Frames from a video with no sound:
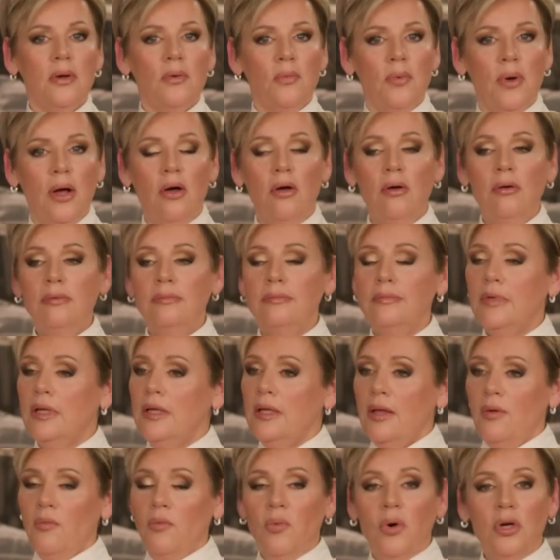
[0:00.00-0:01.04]
Well,
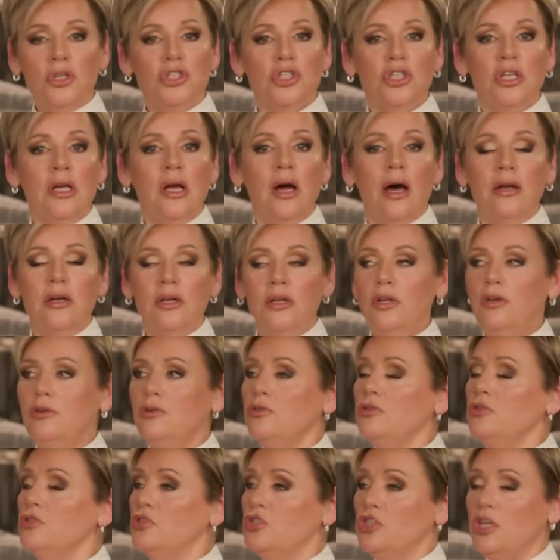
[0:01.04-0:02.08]
what she got to do,
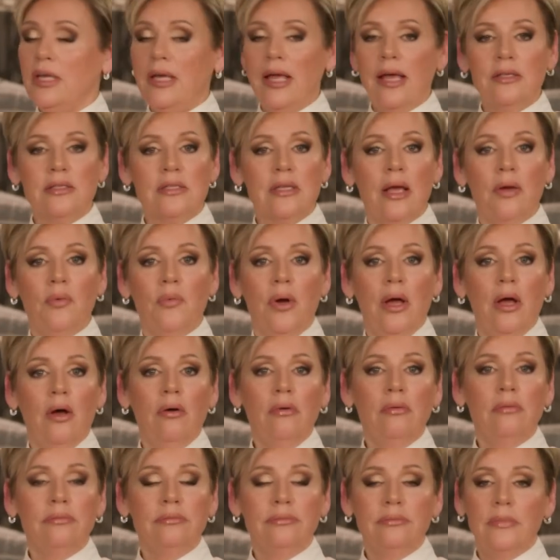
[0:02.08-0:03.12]
she can't say,
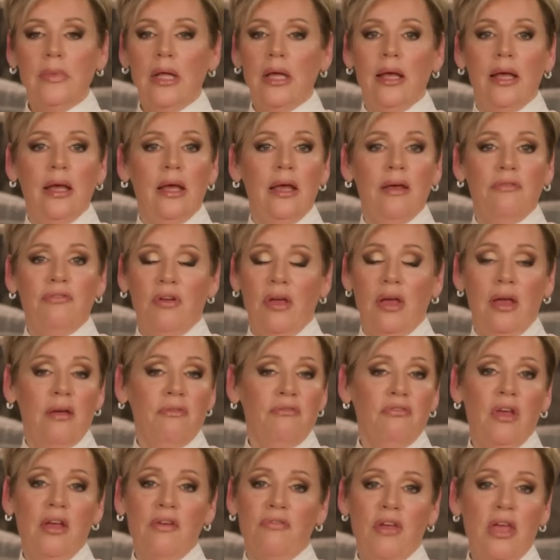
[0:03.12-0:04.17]
well,
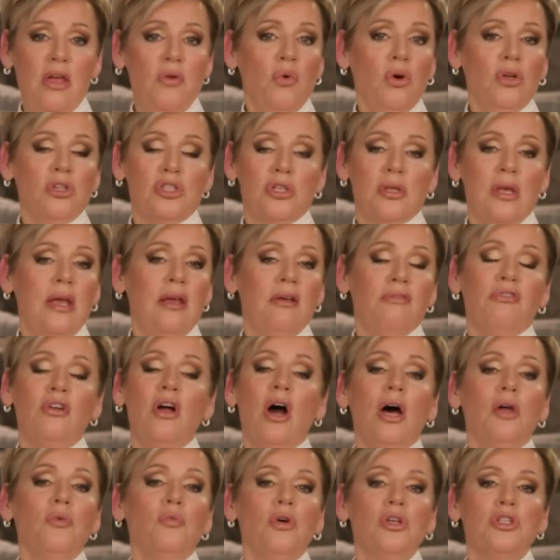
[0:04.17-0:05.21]
if
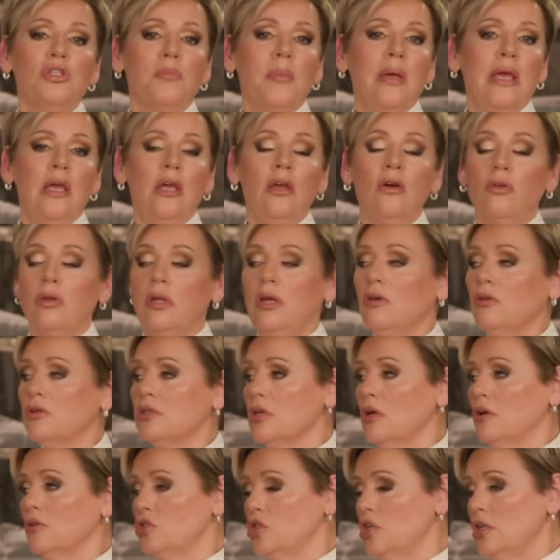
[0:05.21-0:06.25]
God wants me healed, He'll
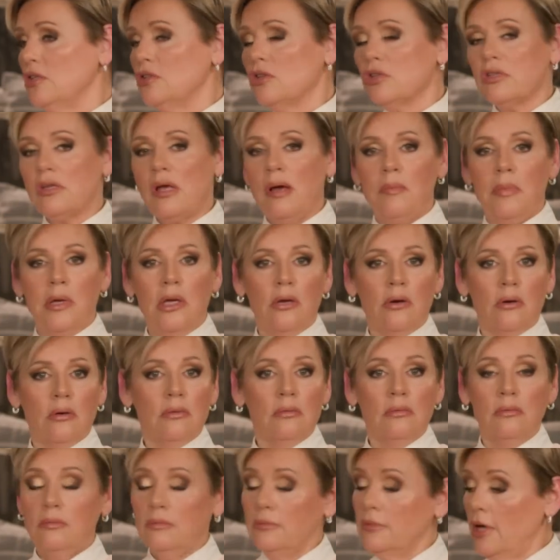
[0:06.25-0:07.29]
tell Jesus I'm here.
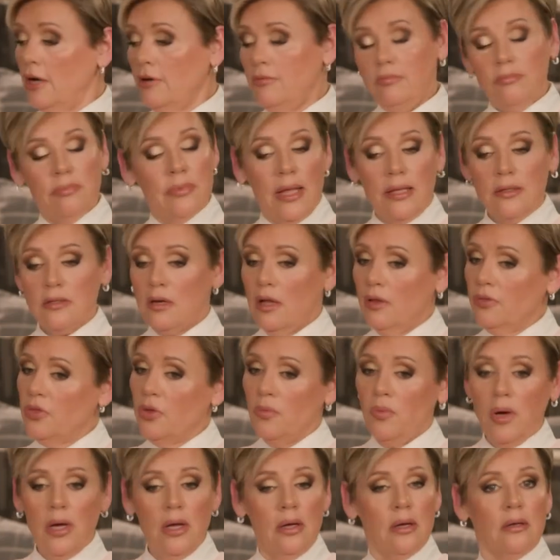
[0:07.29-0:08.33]
No, that's not the
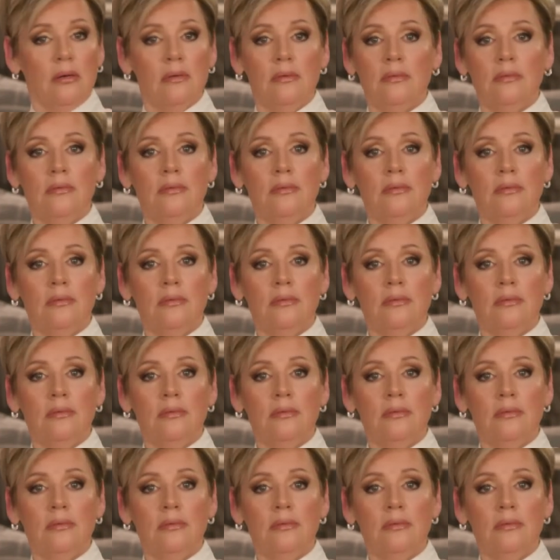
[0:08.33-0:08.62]
way.